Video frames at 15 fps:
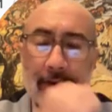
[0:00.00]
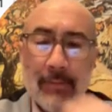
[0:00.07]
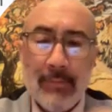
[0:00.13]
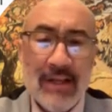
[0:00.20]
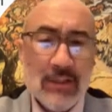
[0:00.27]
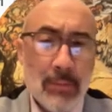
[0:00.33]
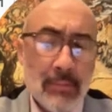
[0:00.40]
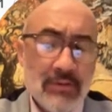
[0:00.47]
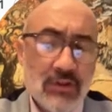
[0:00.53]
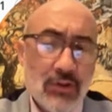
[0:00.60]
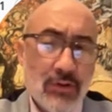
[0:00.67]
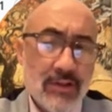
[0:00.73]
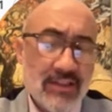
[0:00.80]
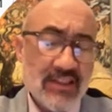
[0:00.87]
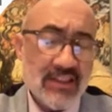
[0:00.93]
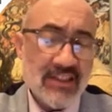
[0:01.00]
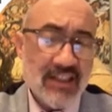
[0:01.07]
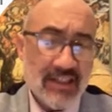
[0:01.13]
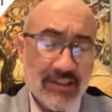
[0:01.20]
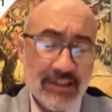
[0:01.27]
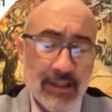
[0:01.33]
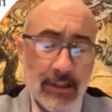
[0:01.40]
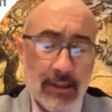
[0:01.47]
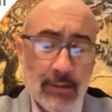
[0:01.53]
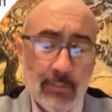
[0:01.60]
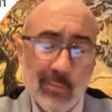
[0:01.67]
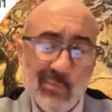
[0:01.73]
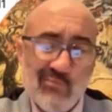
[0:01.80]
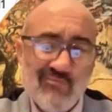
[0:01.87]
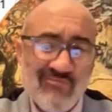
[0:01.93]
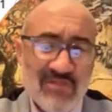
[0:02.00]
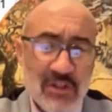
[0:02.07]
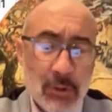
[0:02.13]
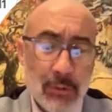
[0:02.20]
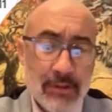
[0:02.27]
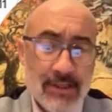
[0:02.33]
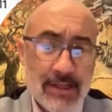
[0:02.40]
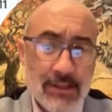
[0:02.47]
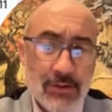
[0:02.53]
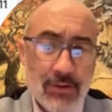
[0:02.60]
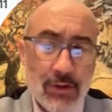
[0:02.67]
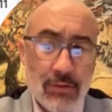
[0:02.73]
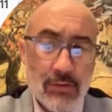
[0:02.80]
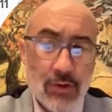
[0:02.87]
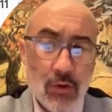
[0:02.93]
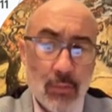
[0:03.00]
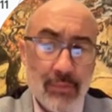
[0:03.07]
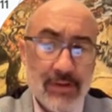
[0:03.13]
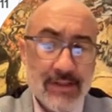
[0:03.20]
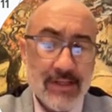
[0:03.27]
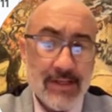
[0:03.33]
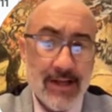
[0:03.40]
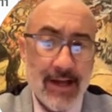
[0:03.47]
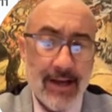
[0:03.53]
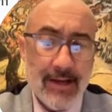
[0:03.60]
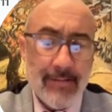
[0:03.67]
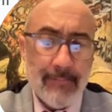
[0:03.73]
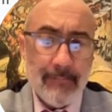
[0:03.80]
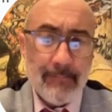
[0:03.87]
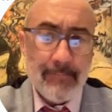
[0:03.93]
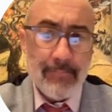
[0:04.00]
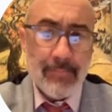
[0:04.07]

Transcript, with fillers: the Maximum Student Success Center, students, as you know, is open today